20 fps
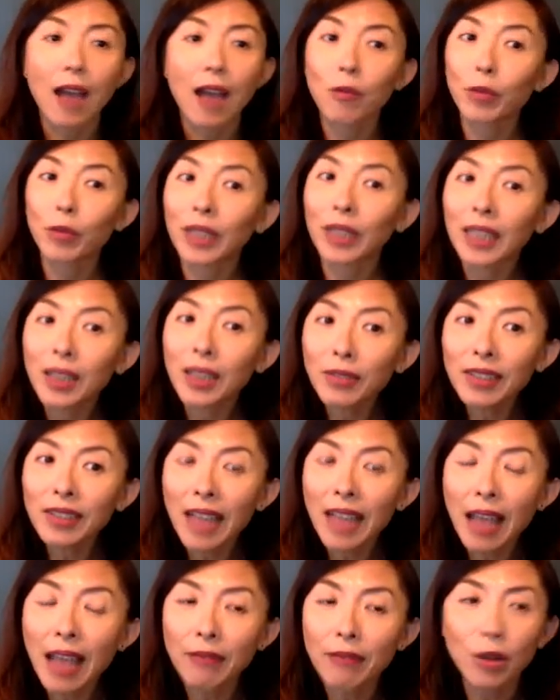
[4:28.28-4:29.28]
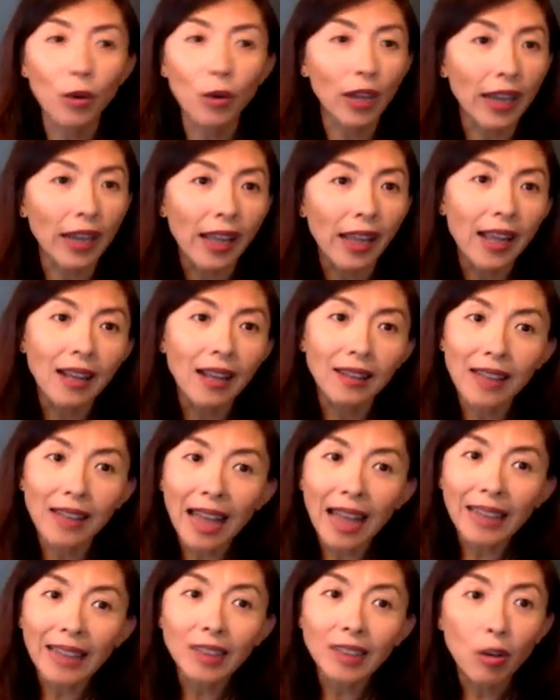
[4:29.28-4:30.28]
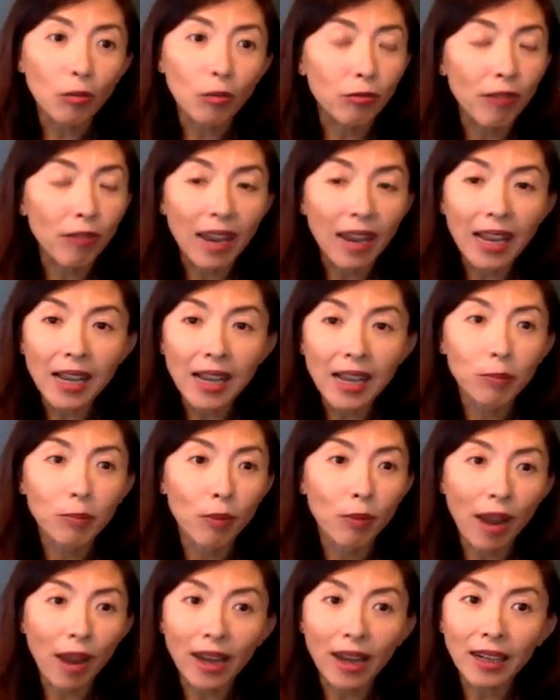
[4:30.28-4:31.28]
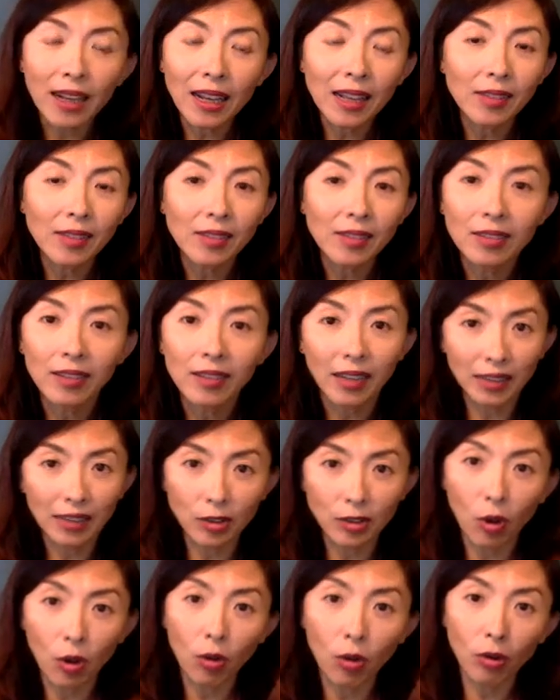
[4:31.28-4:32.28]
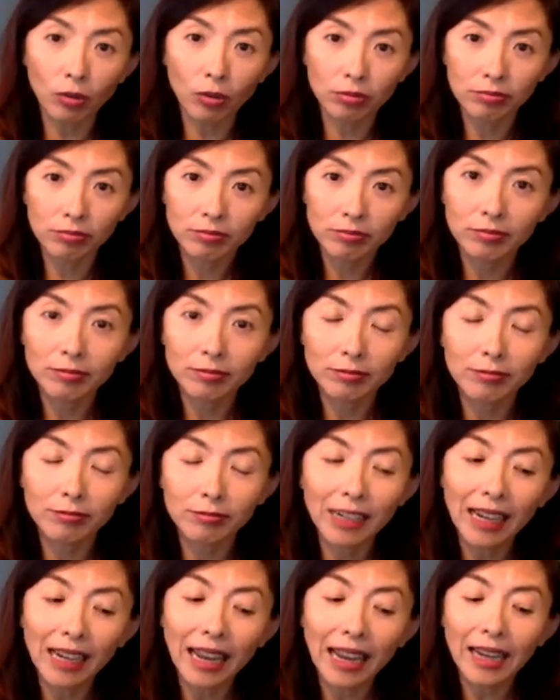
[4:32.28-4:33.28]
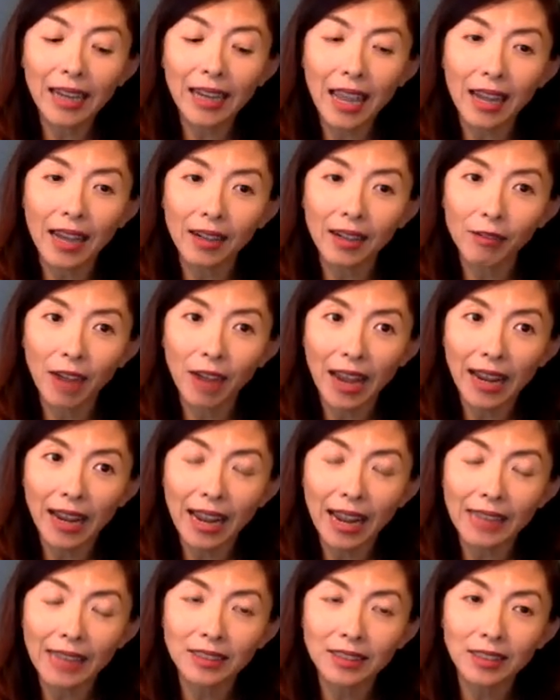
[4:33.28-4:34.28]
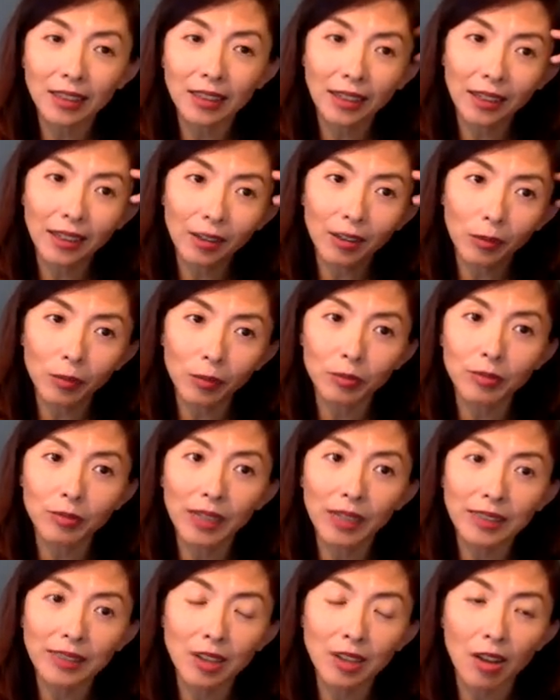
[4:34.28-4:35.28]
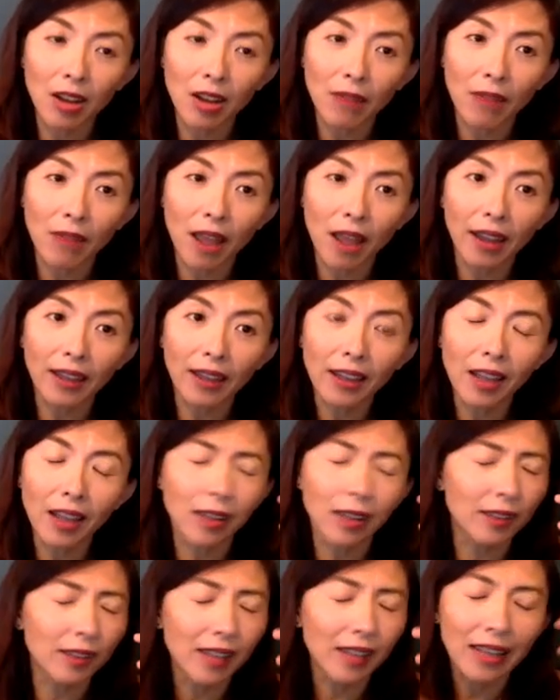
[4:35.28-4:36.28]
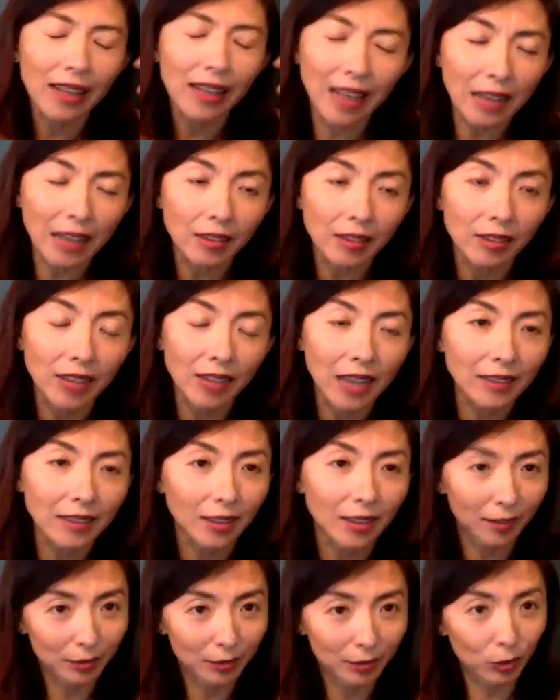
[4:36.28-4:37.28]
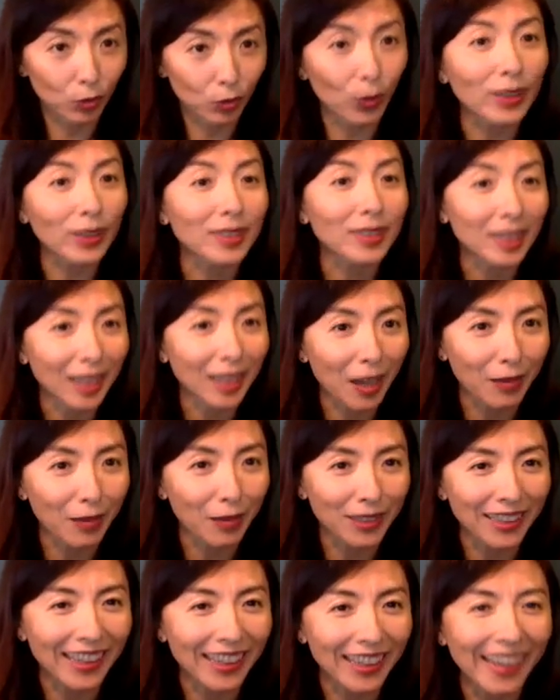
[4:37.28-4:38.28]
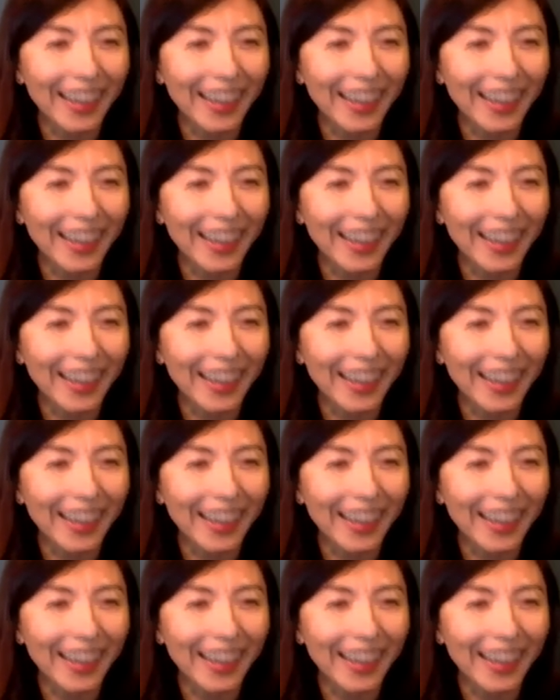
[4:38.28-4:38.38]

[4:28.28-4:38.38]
We even have, okay, light, ray, brightness, it's all related, right? It's not a fine, that twisty of the